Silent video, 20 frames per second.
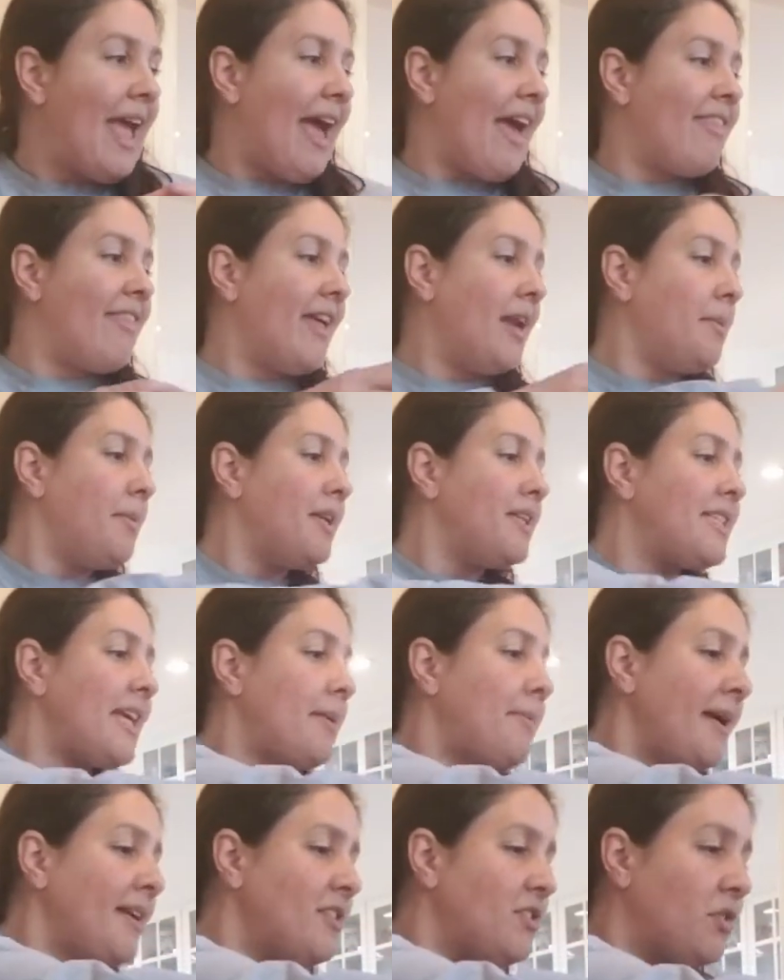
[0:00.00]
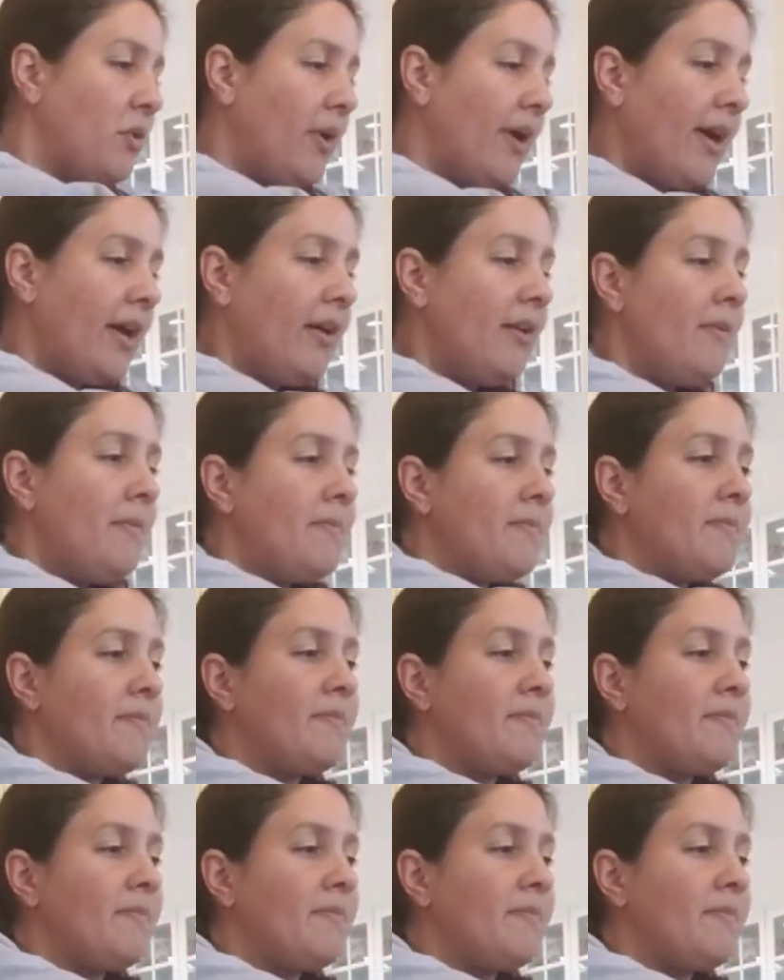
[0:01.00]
And then I'm going to take my soil,